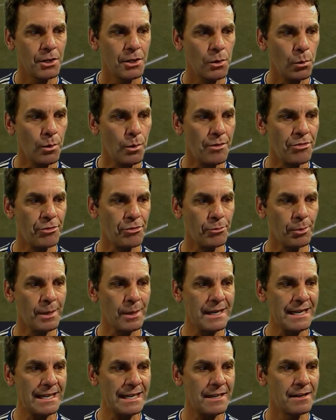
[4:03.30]
with
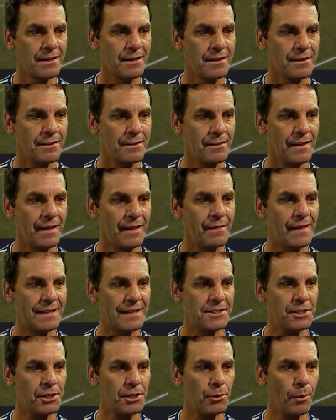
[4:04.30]
3, then
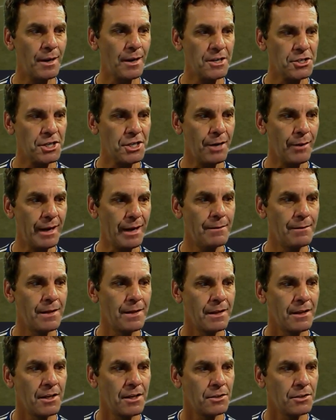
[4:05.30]
that's a good way to show it.
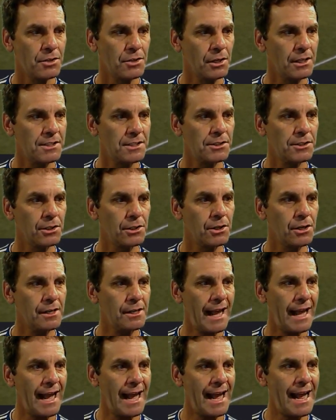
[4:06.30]
So let's look
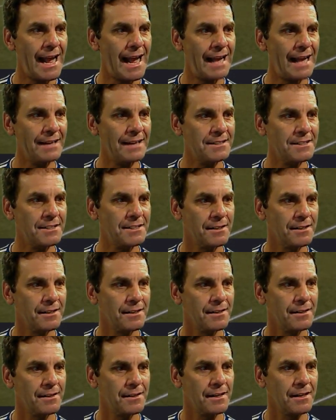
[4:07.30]
at
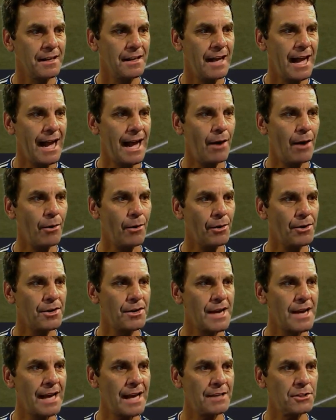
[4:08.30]
our
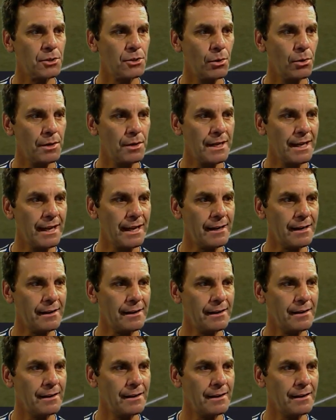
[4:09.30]
next goal kick.